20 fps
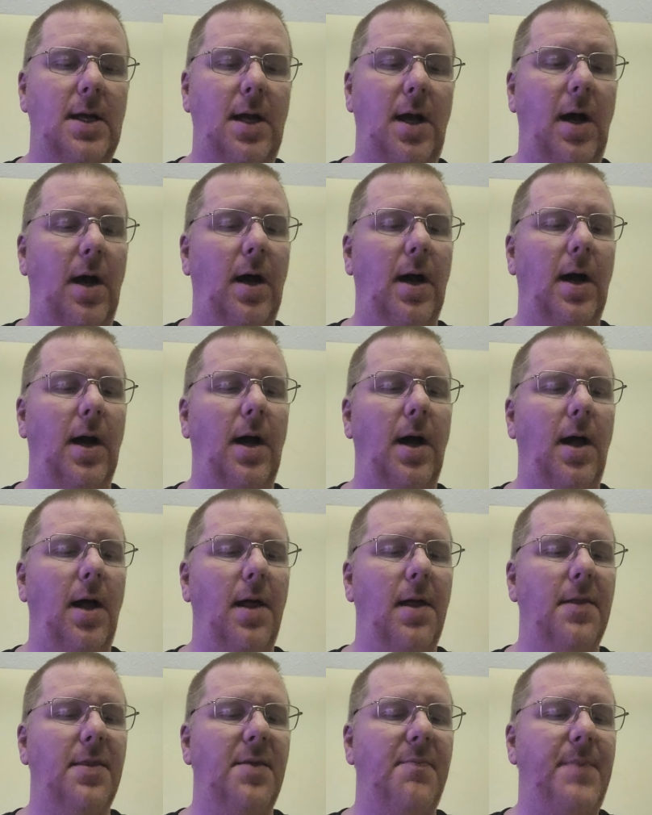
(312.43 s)

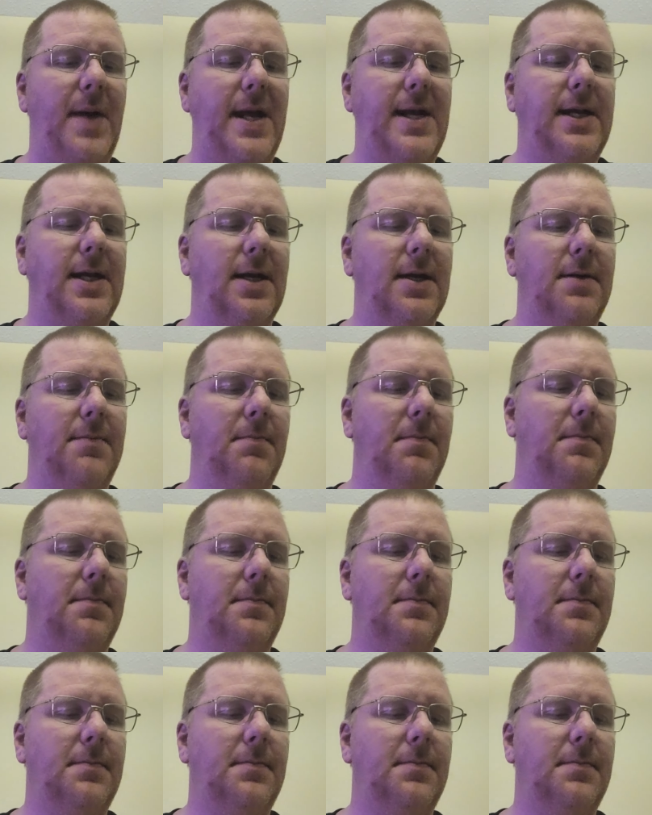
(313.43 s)
The bacon,